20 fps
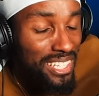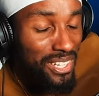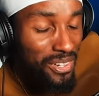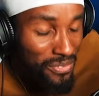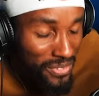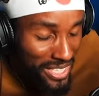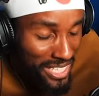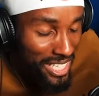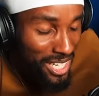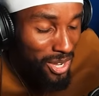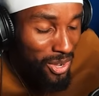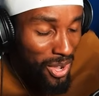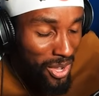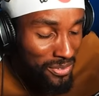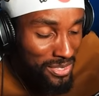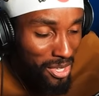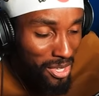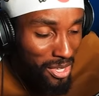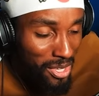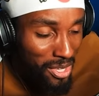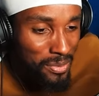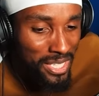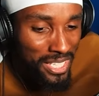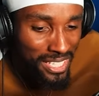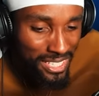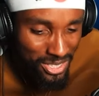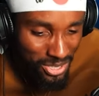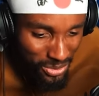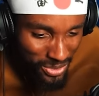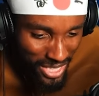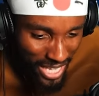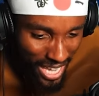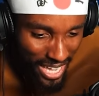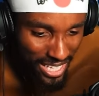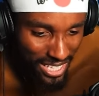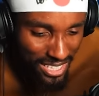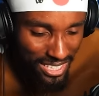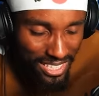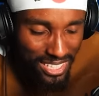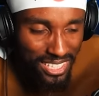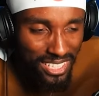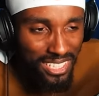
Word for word: the video of WWE 2K.